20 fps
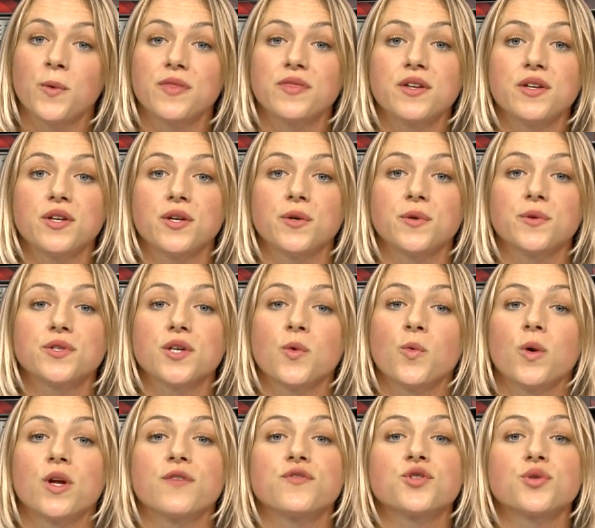the news on one
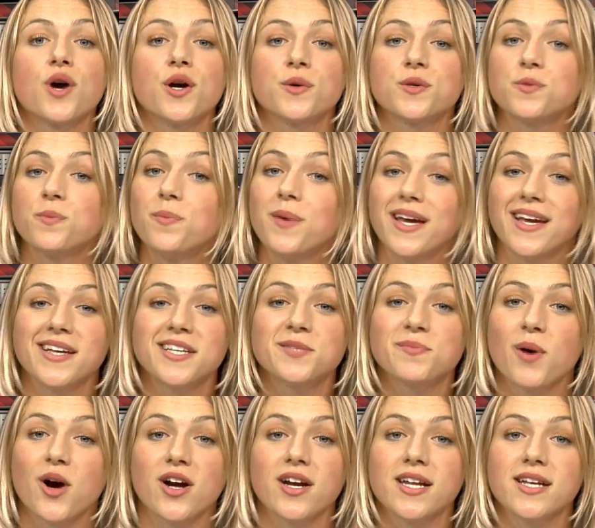of Toronto's biggest
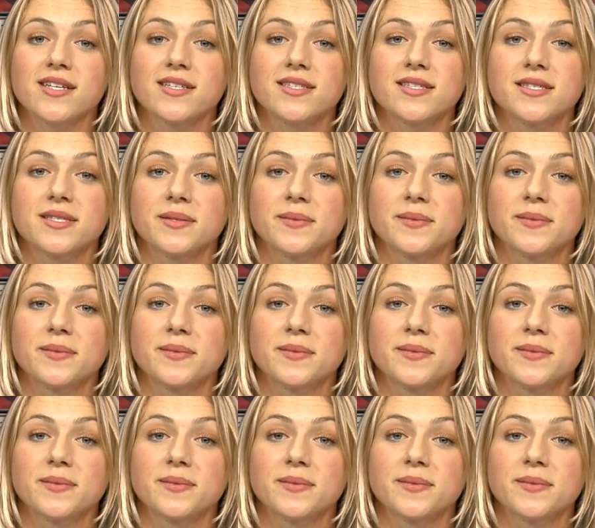parties.